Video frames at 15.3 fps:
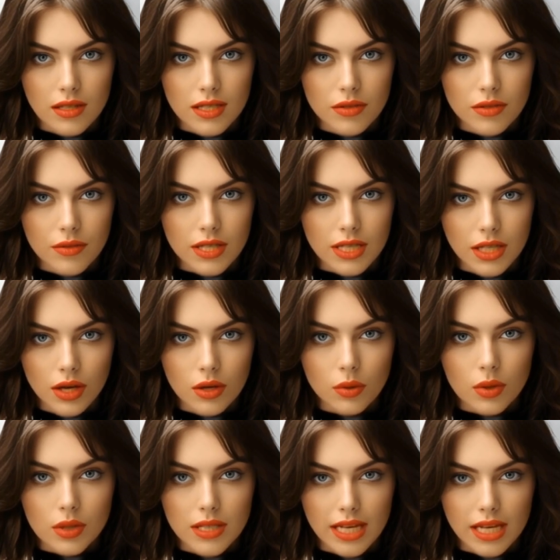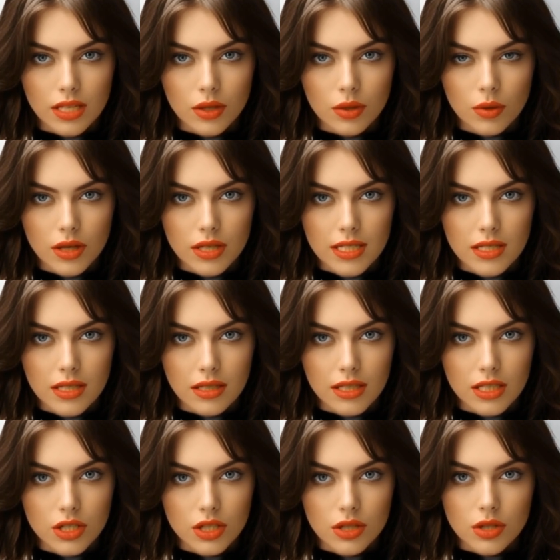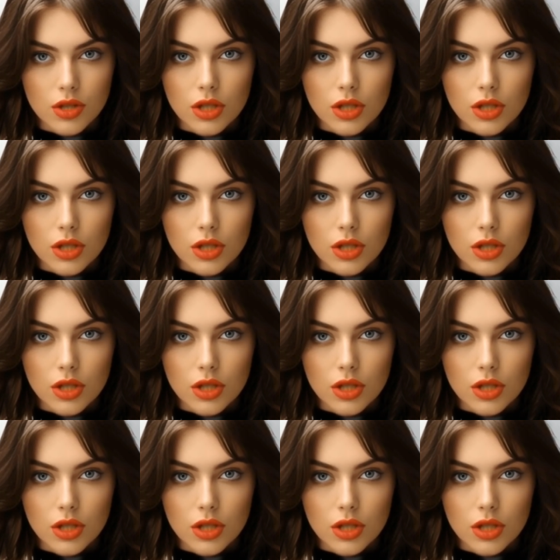This video will take you on a delicious